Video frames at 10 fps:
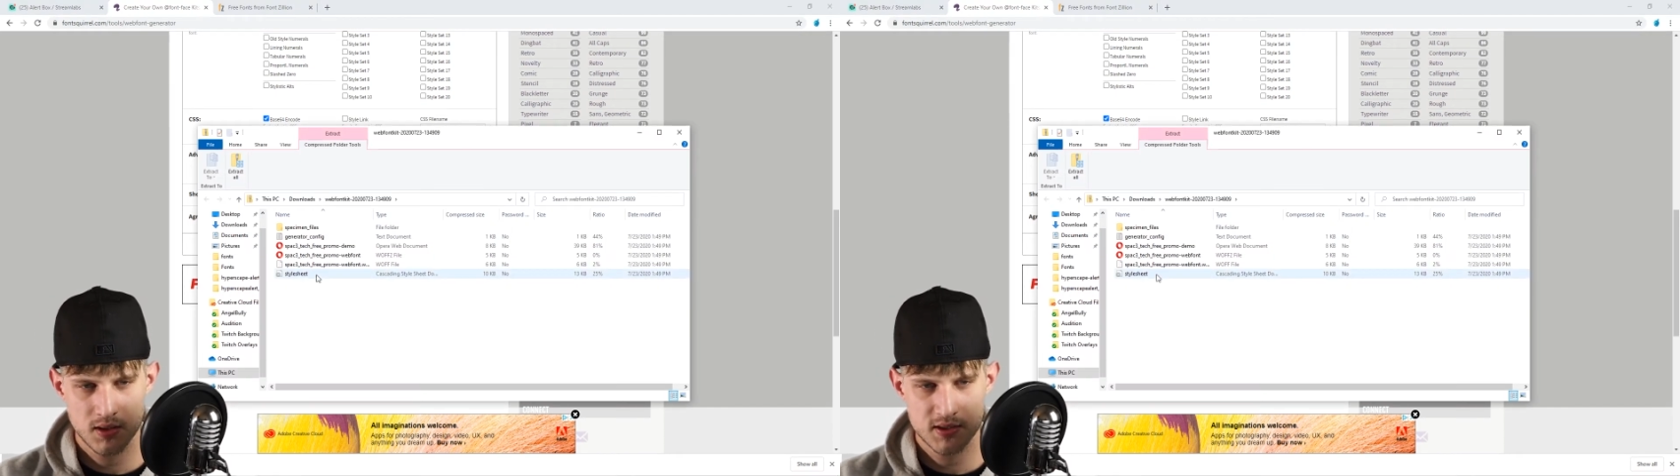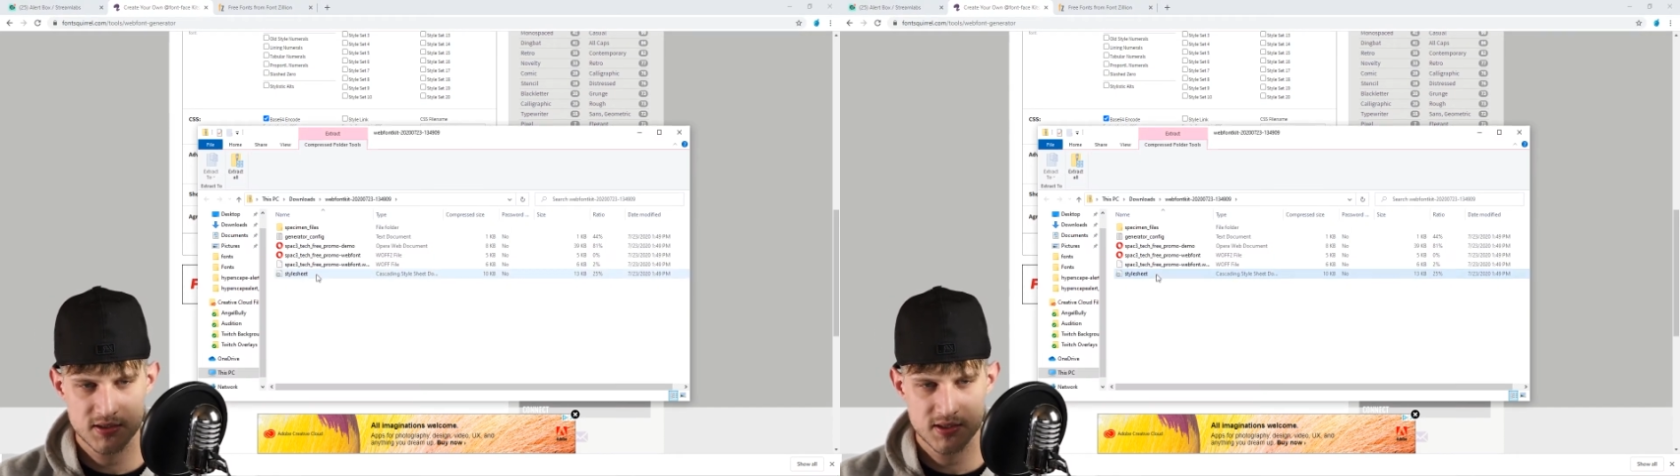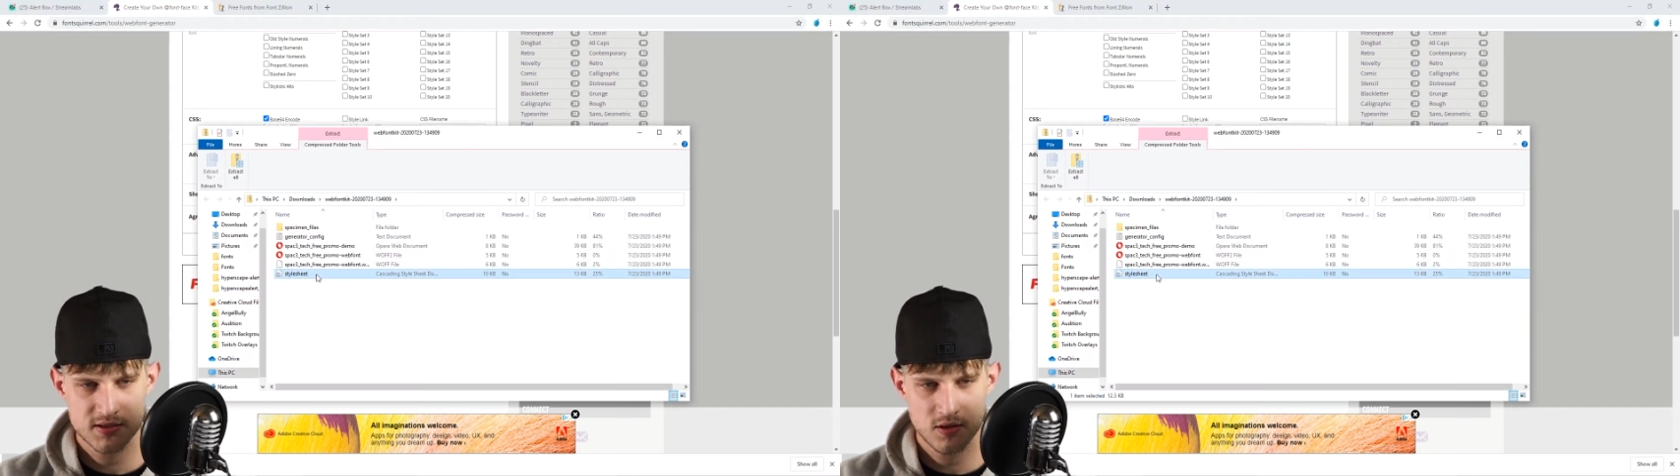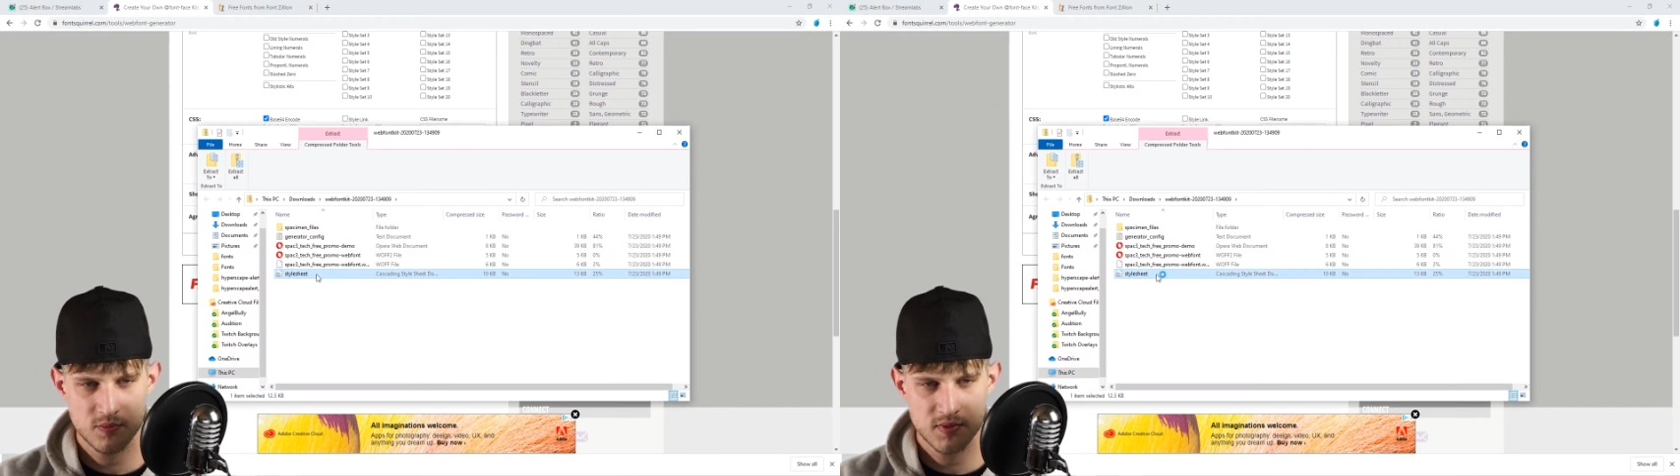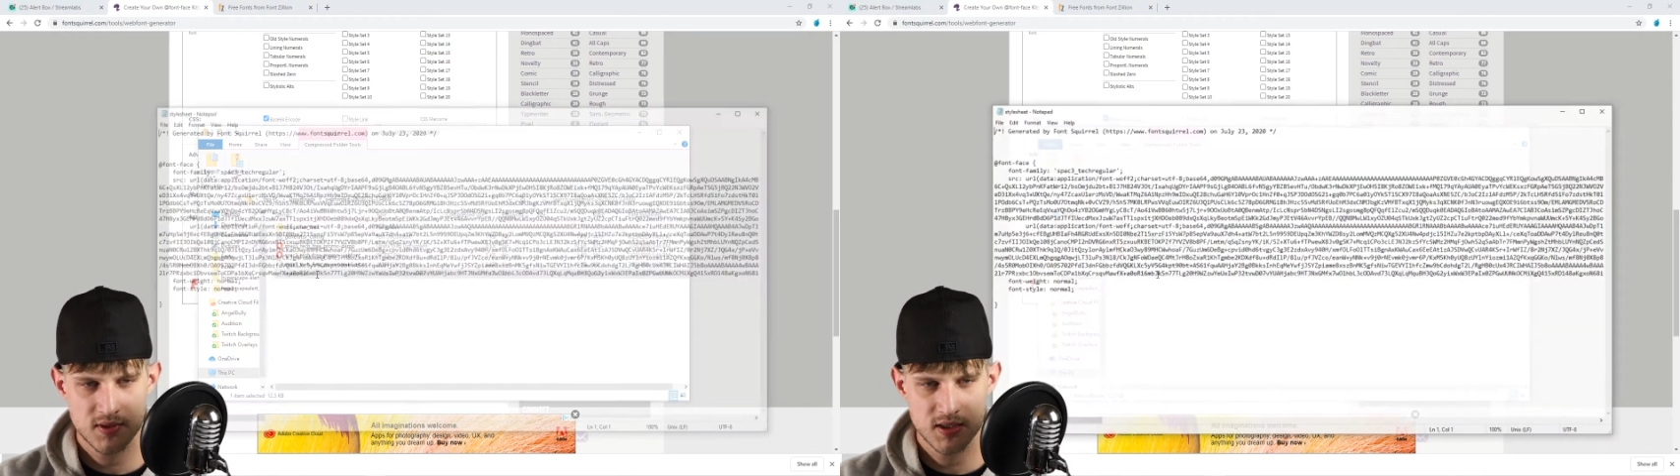and just
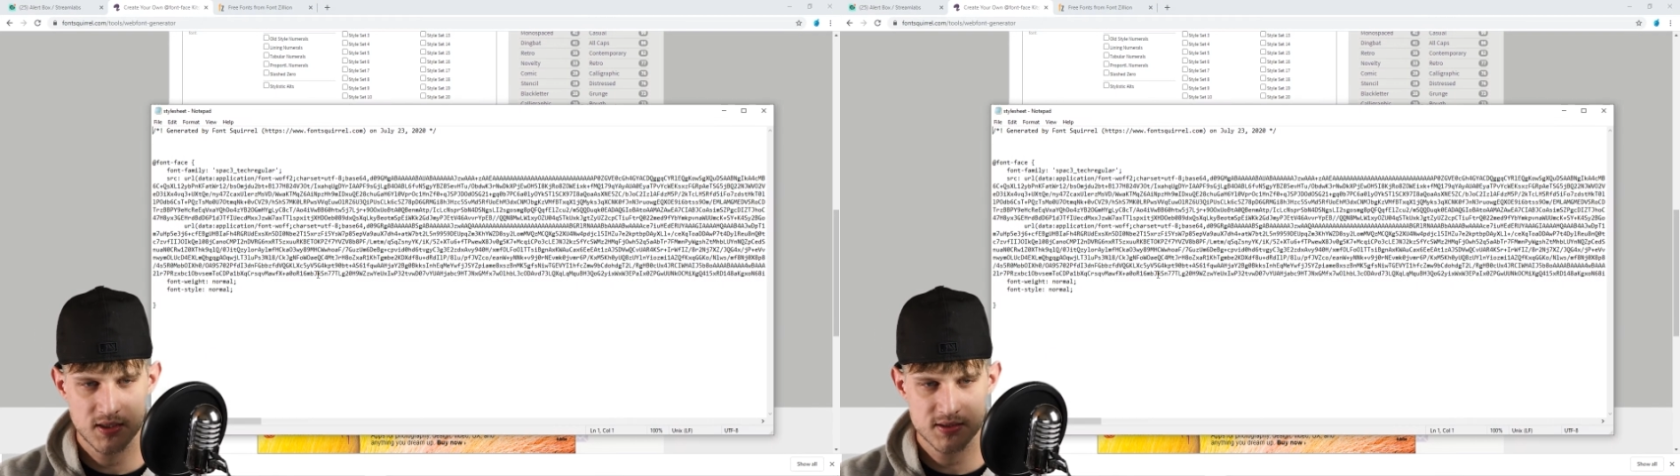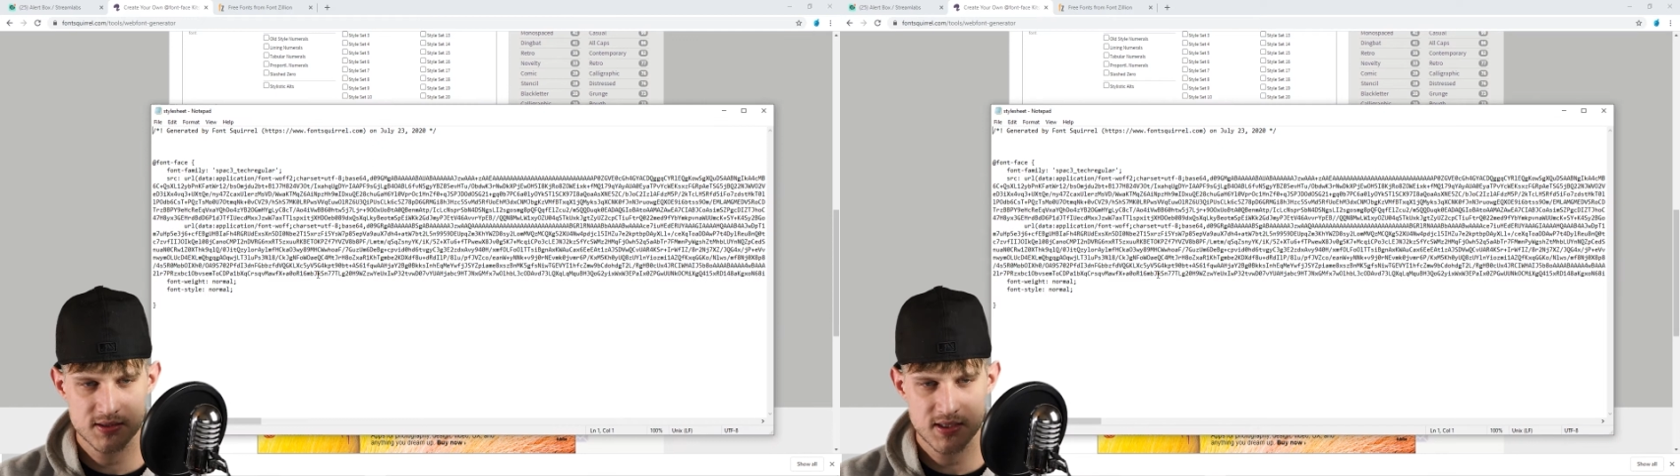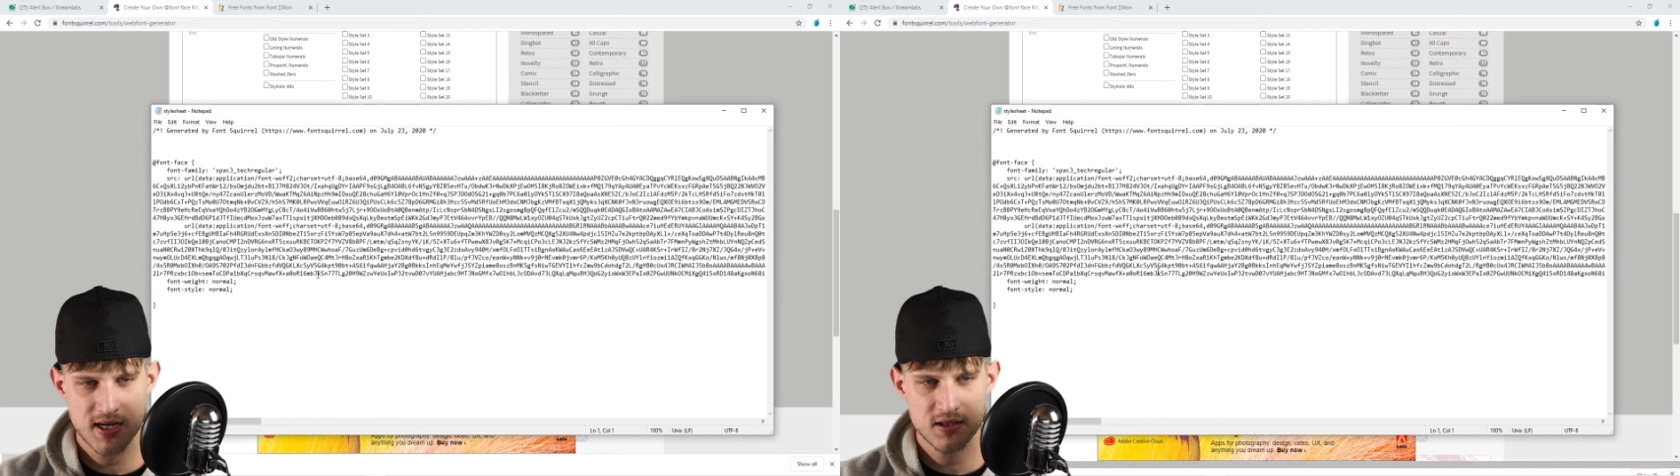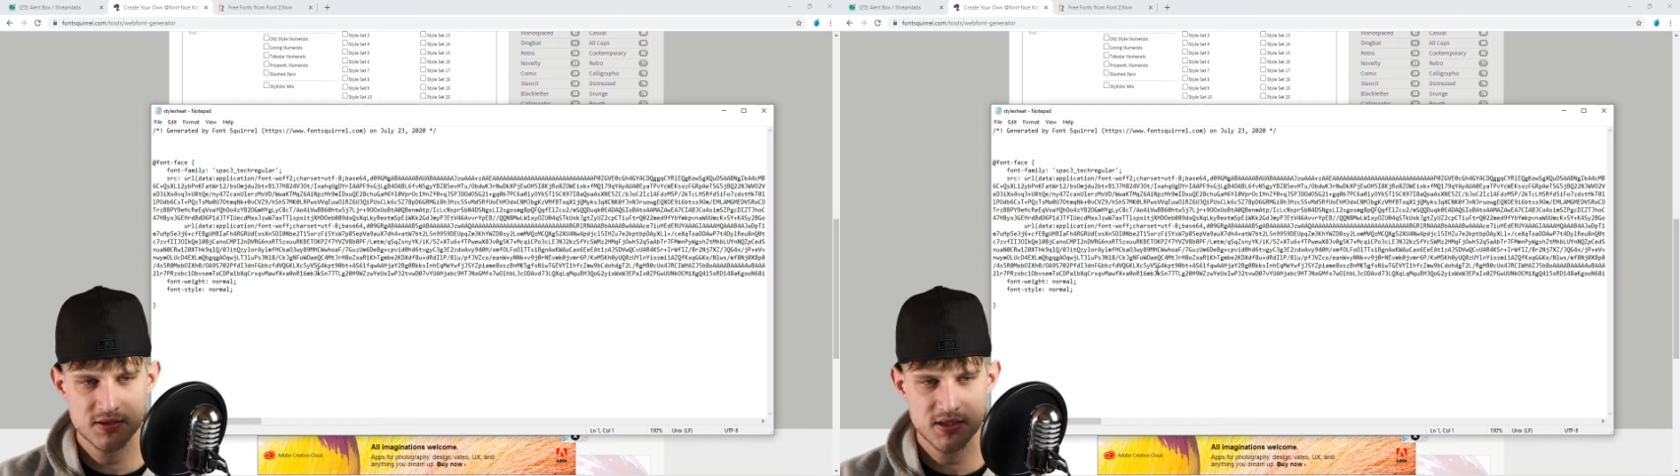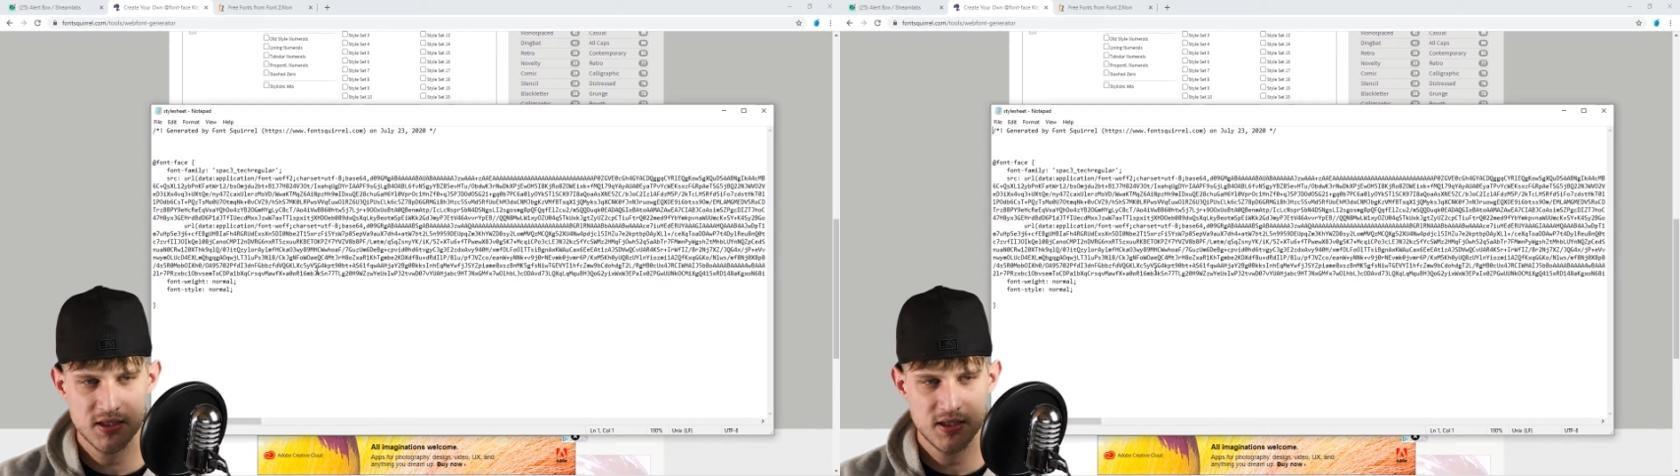open the style
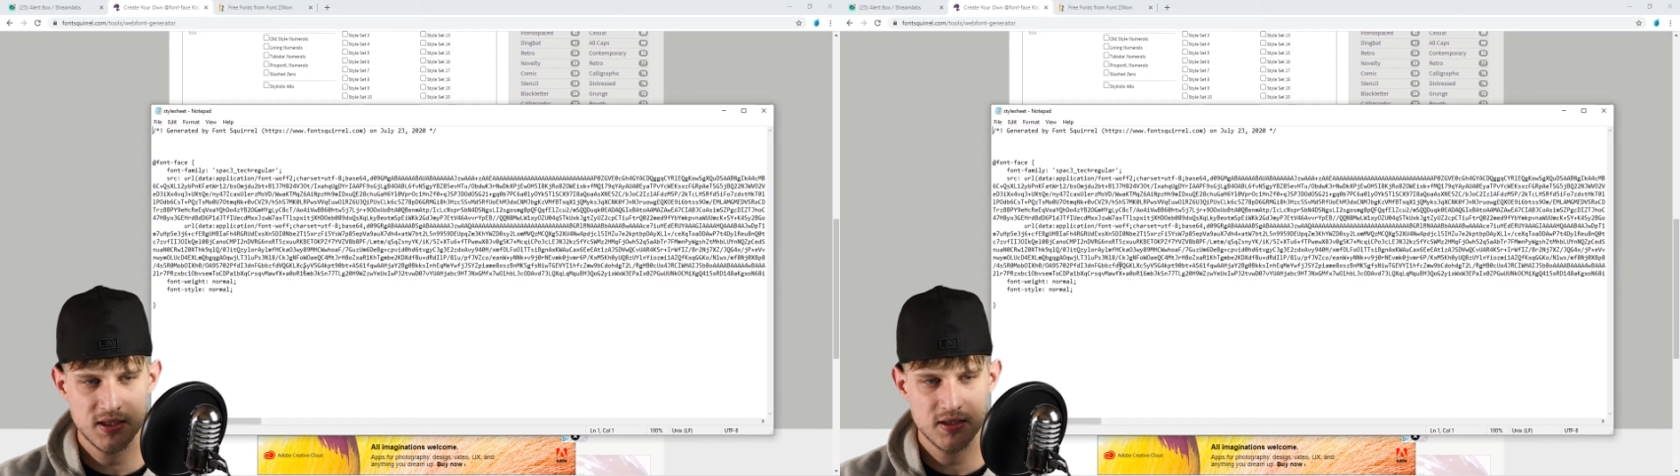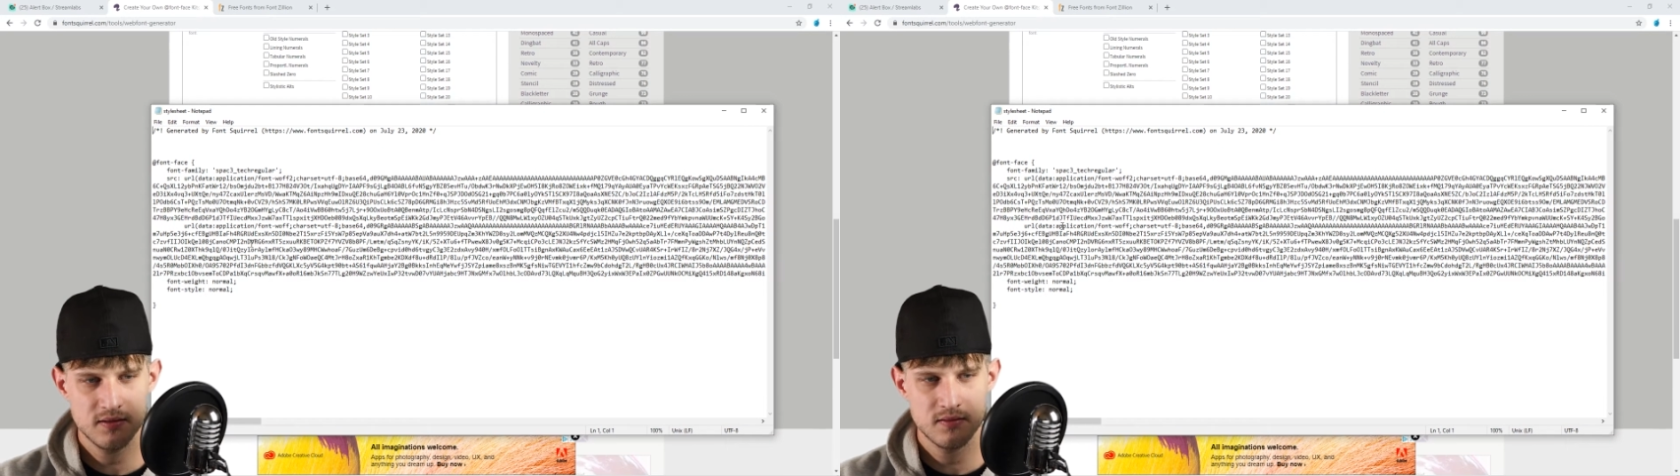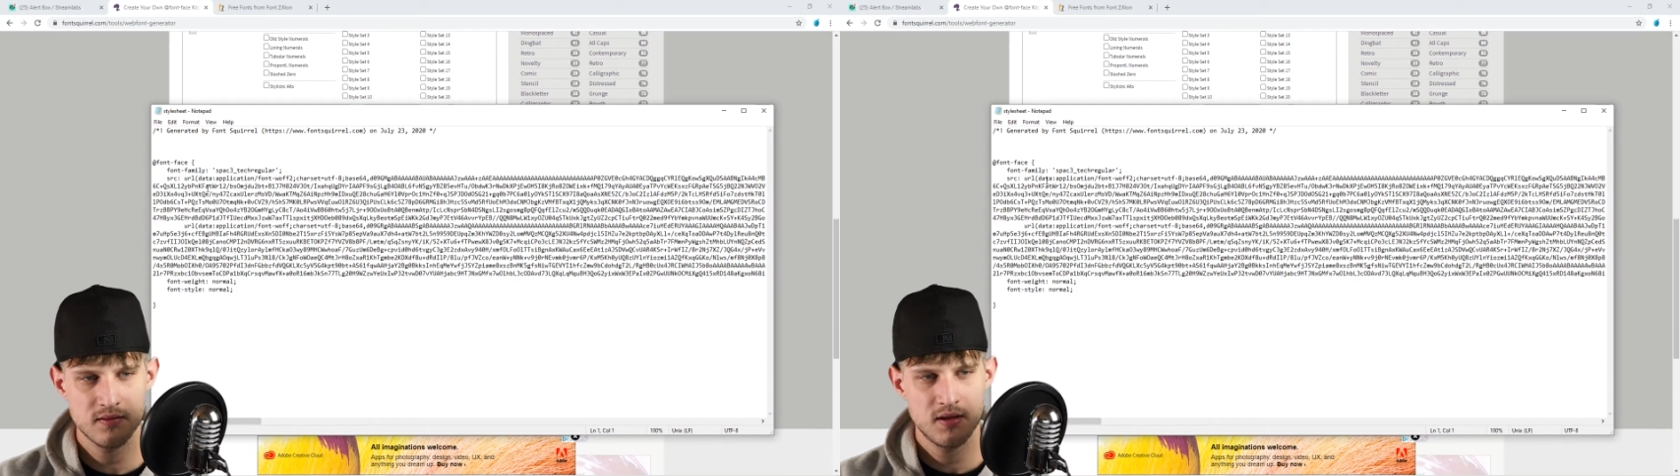sheet here.